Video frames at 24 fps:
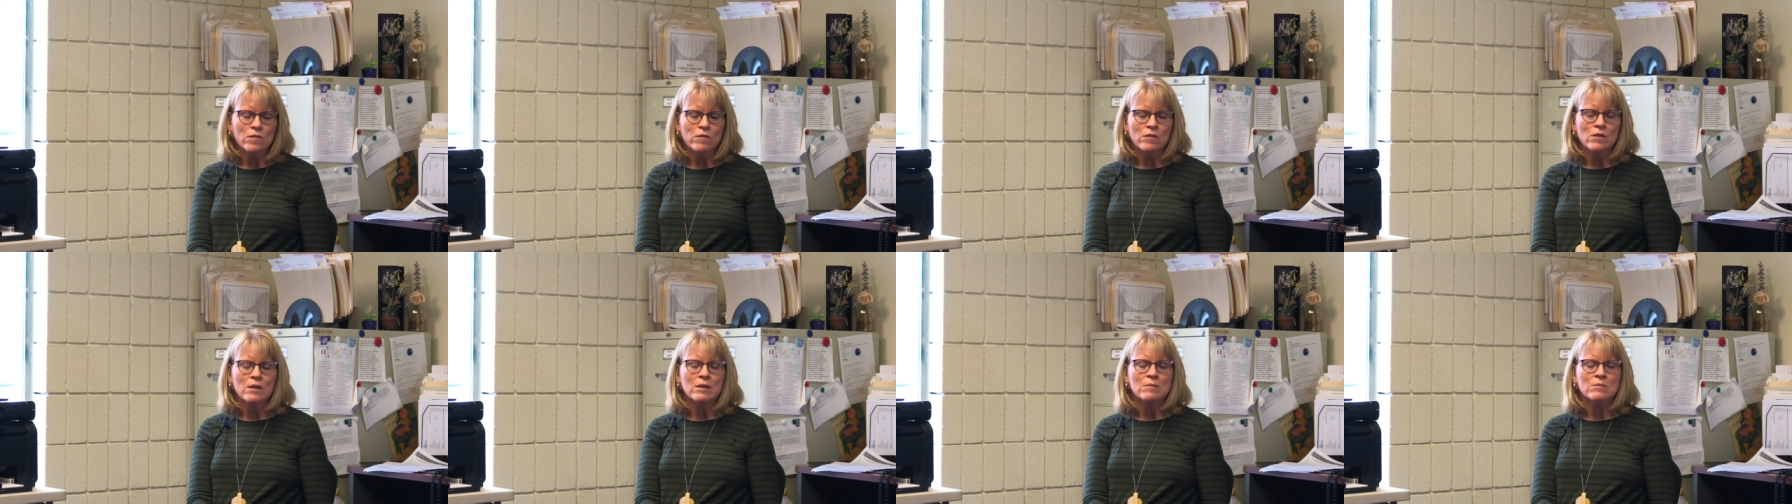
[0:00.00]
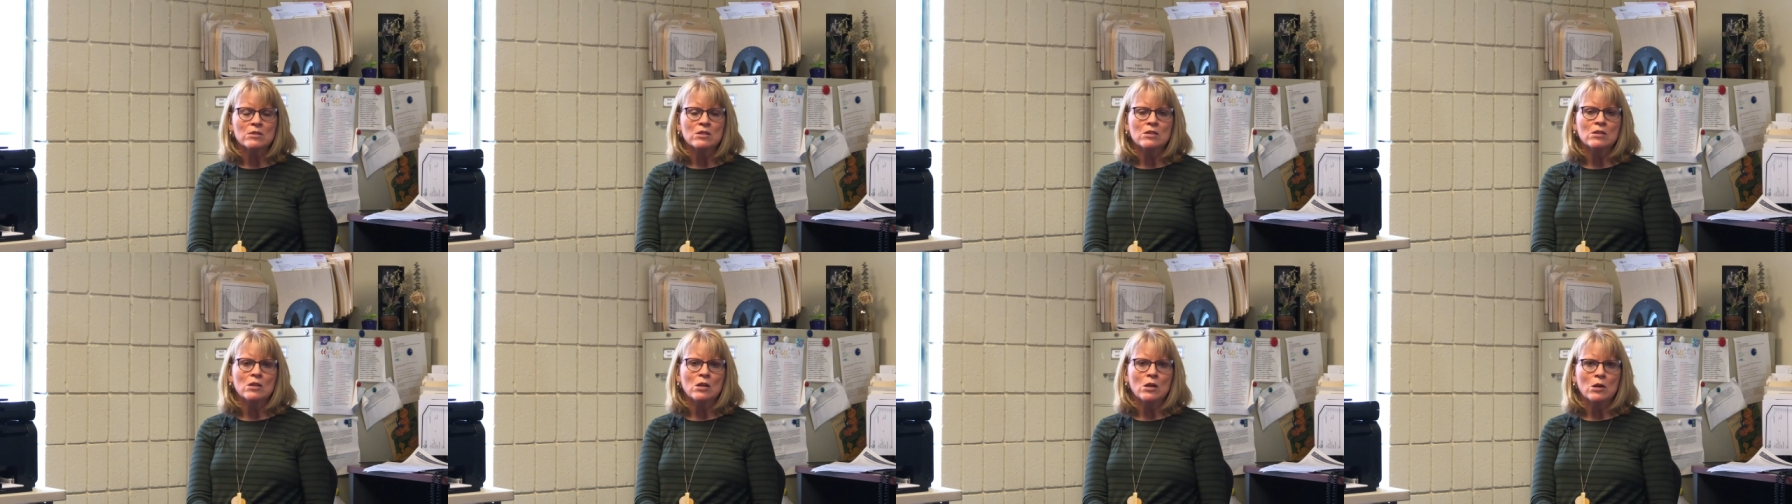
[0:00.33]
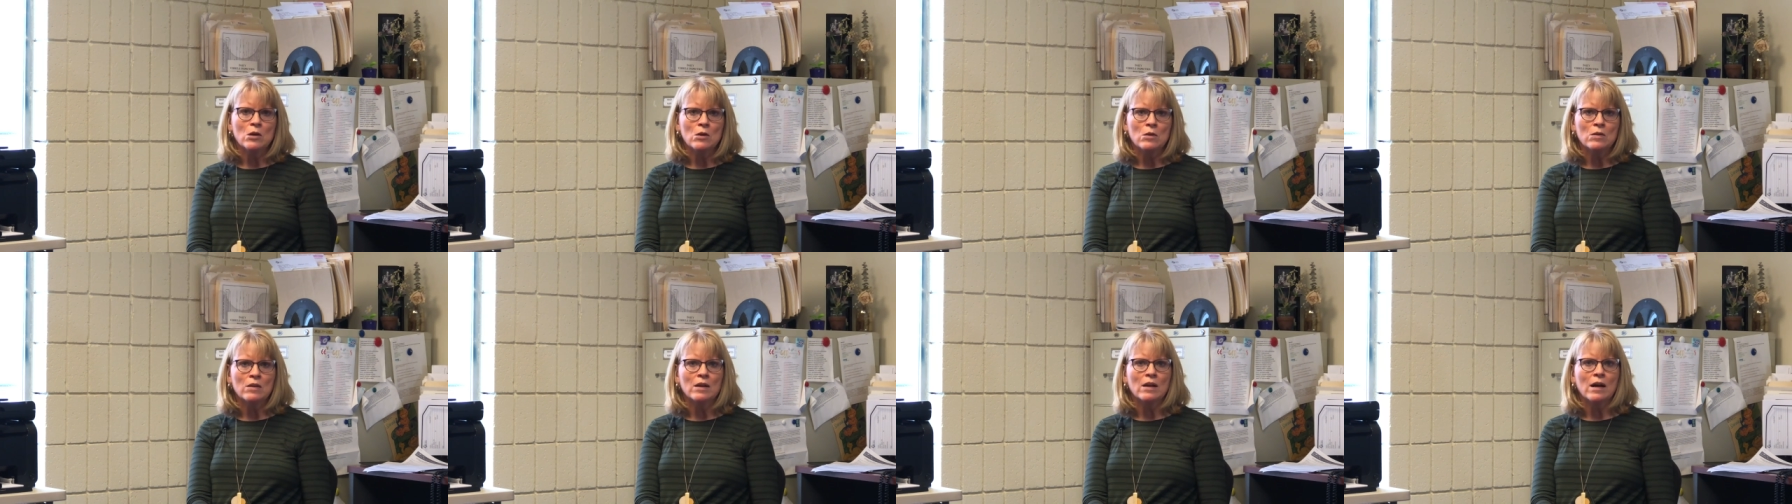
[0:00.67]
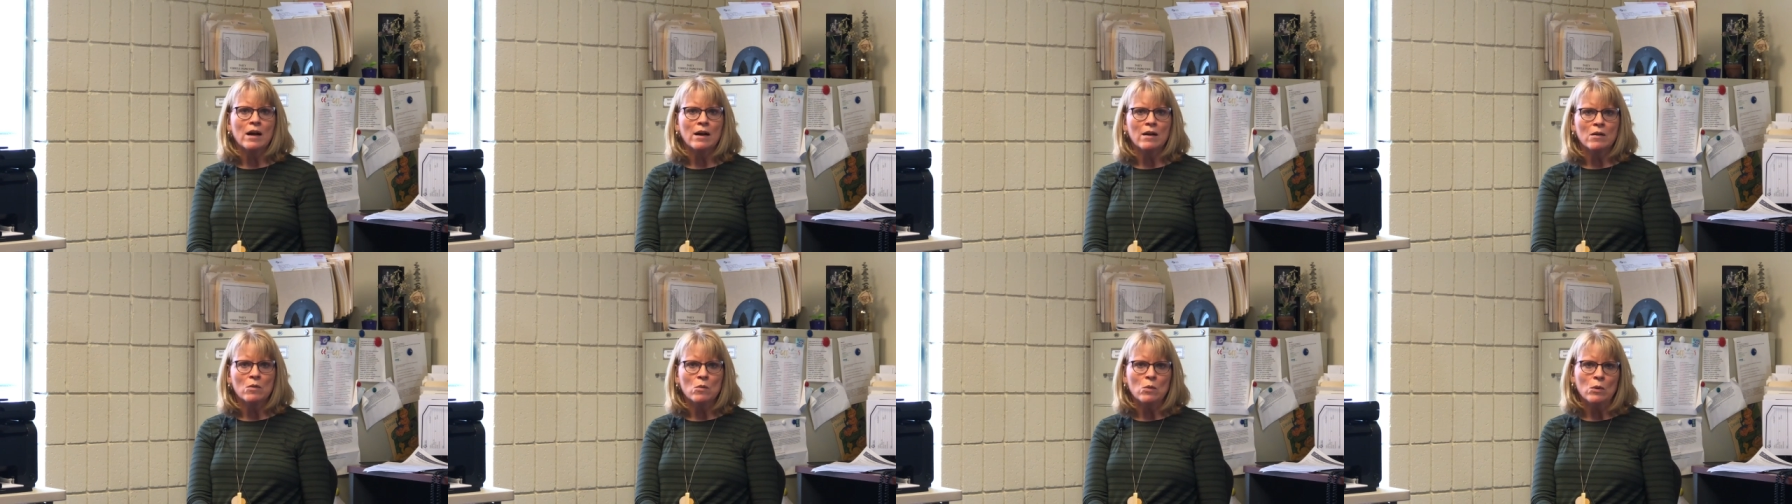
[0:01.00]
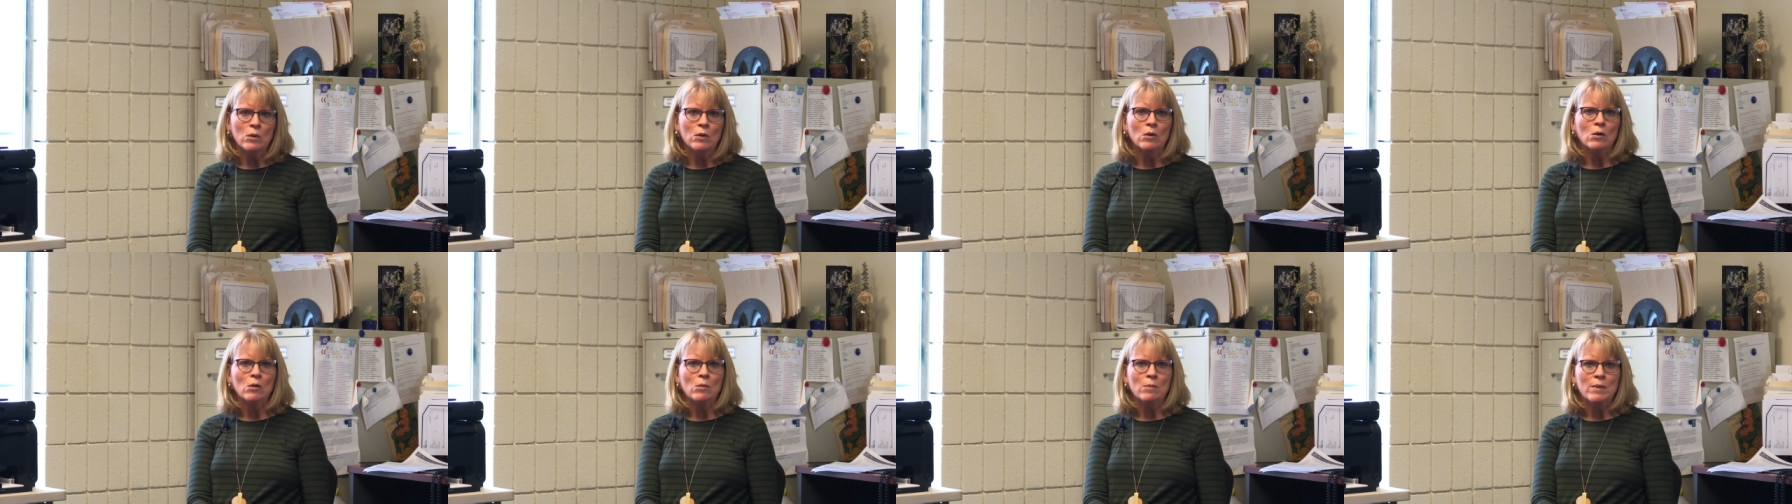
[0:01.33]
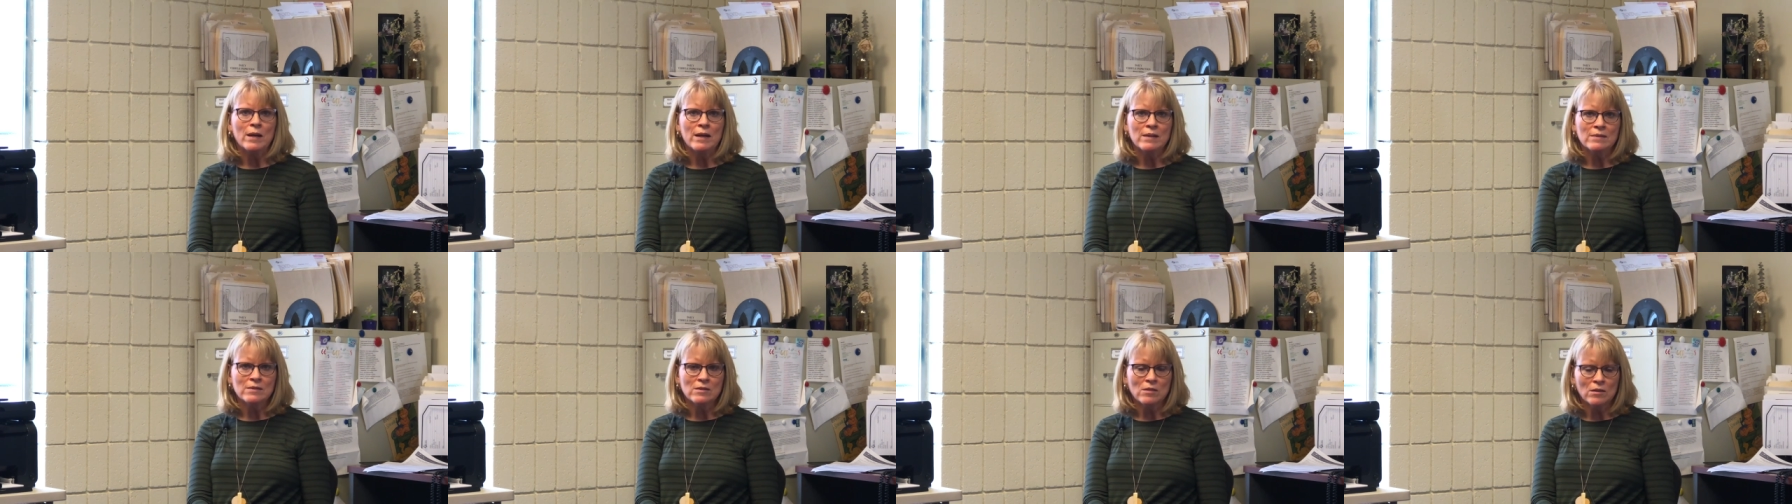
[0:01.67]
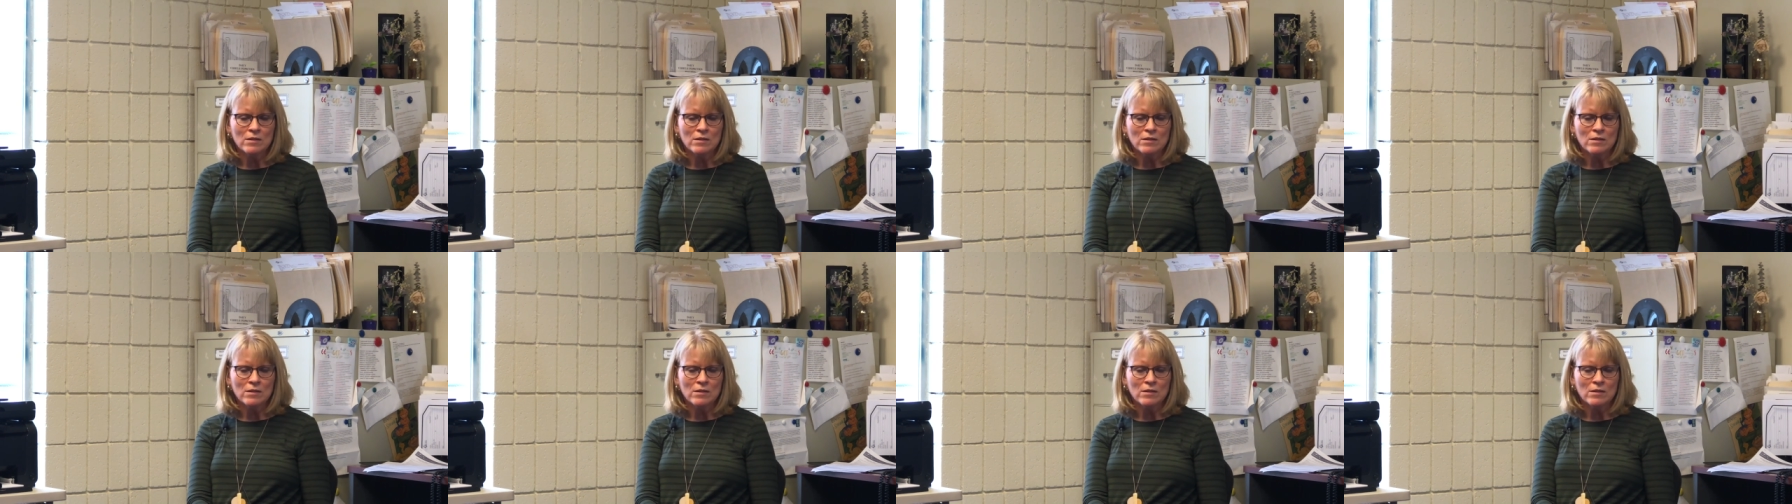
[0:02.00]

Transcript: for them to know that I will pass